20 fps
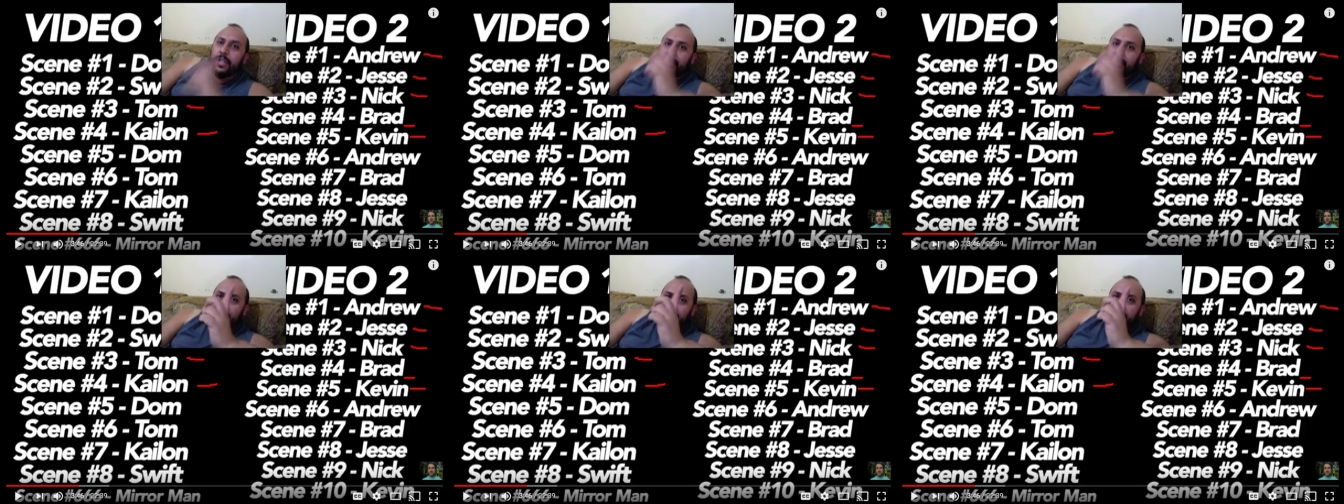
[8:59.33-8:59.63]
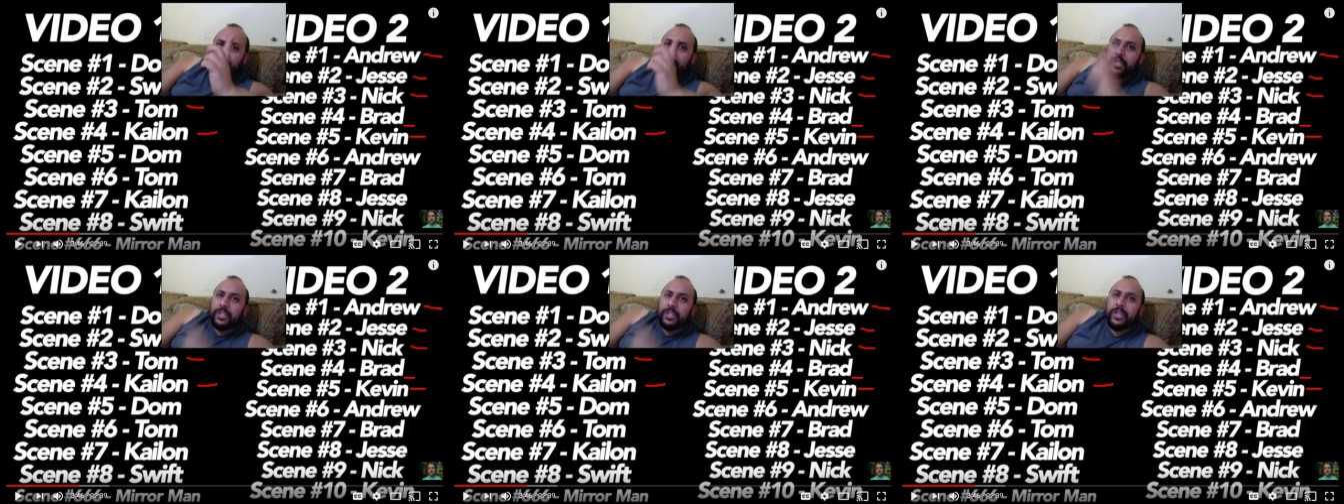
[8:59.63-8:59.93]
There
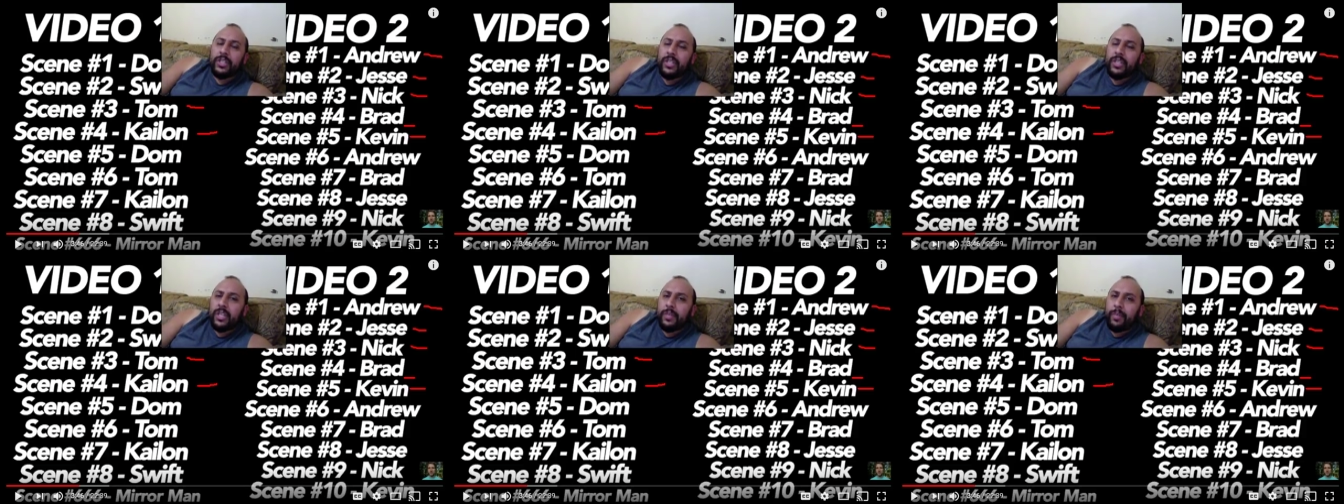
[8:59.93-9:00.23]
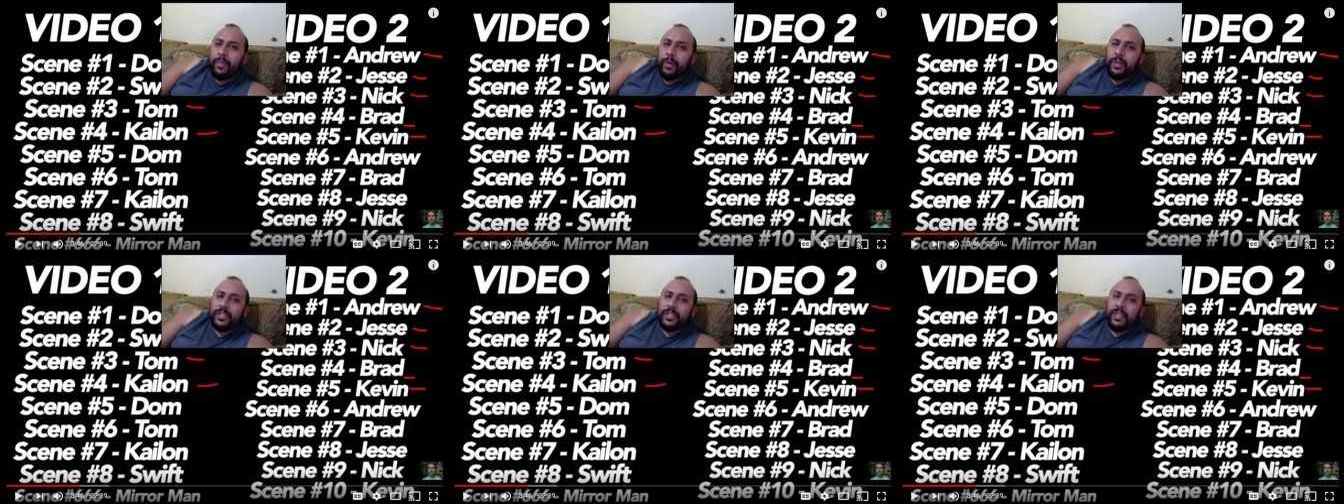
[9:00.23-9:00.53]
was actually a
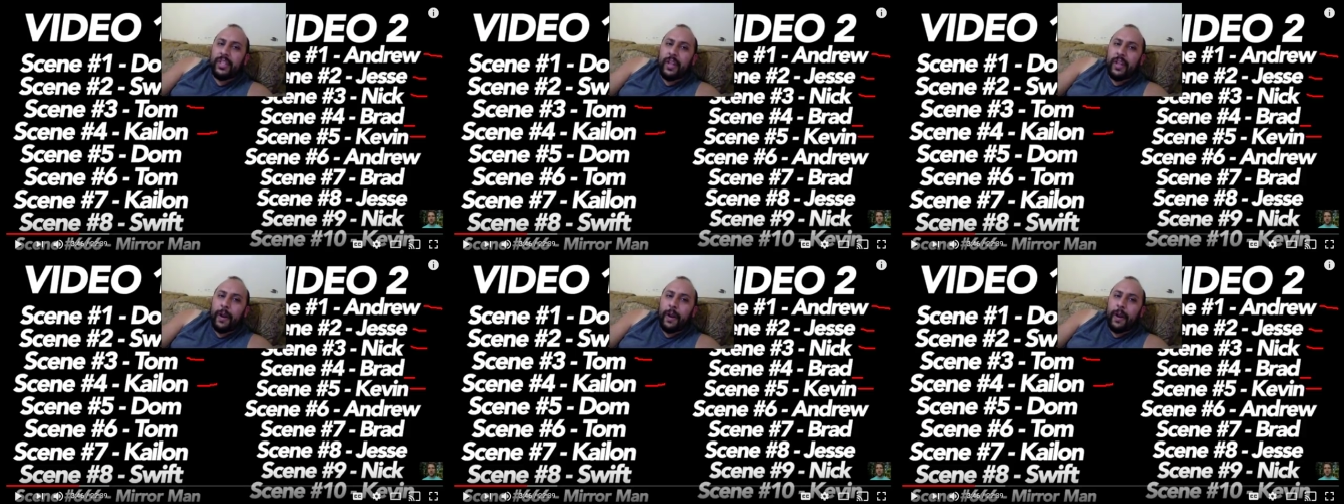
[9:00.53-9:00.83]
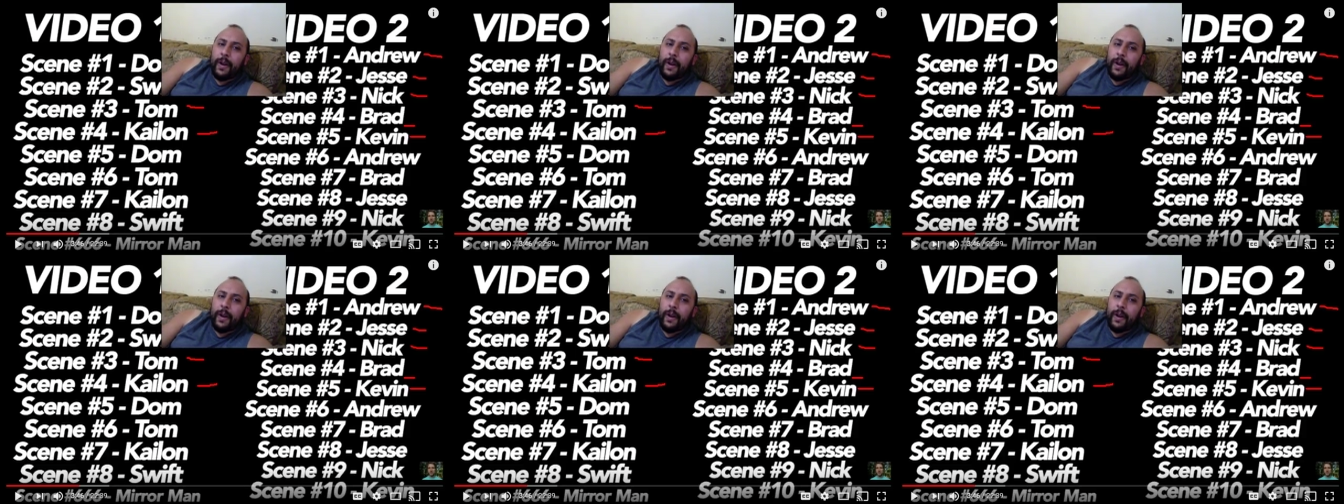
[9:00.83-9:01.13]
10th person
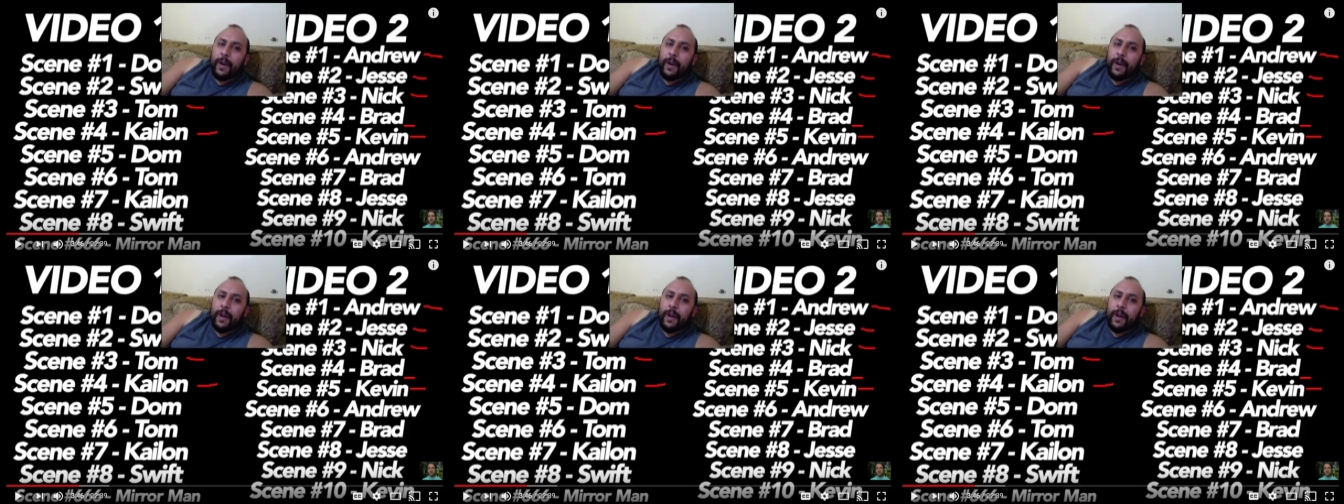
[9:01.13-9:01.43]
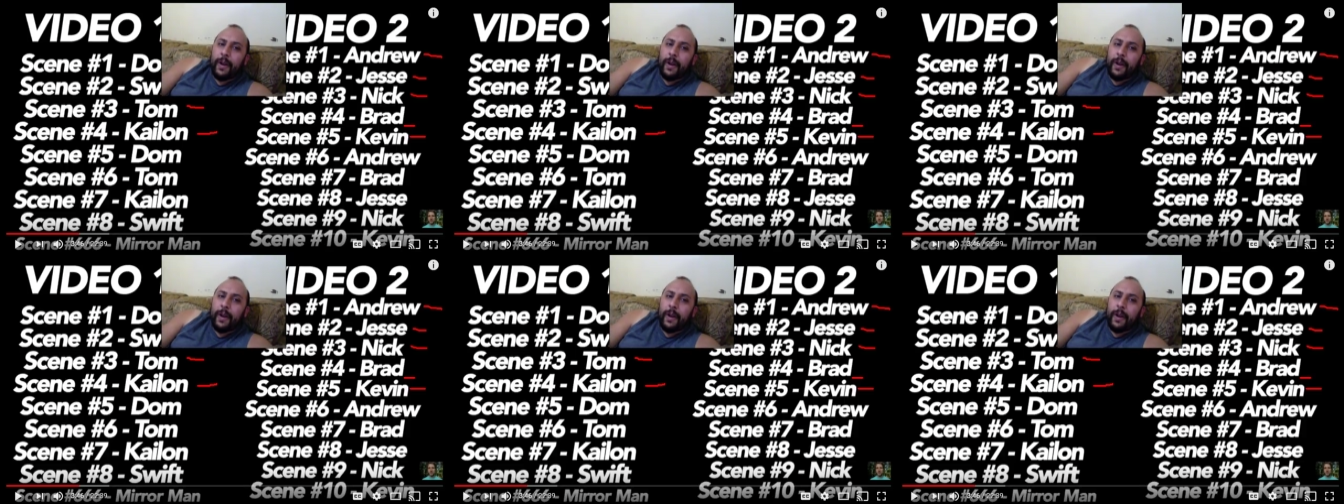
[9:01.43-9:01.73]
there.
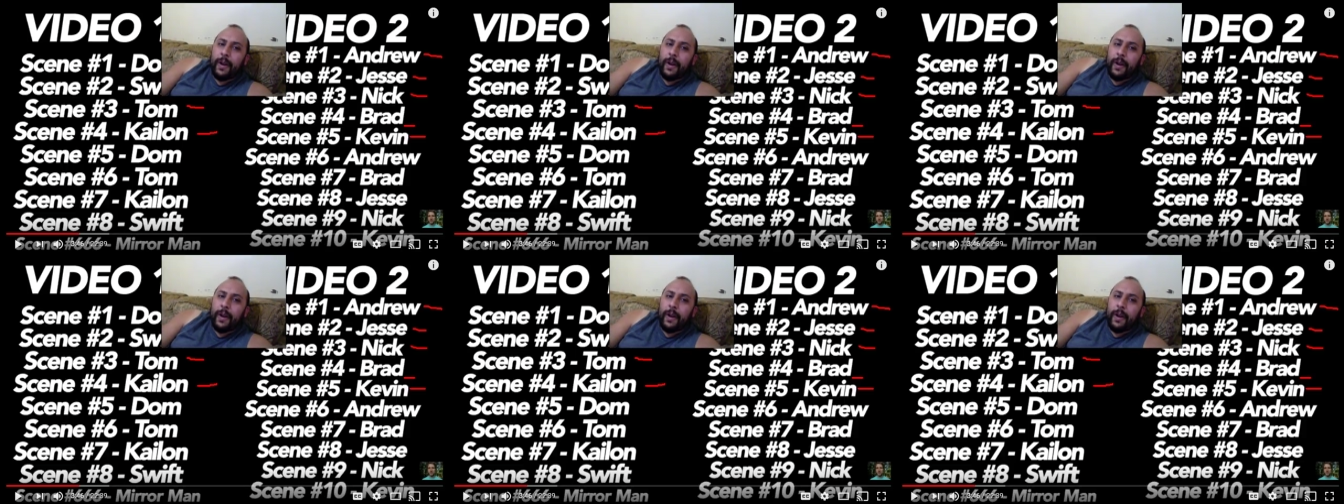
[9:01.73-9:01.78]
And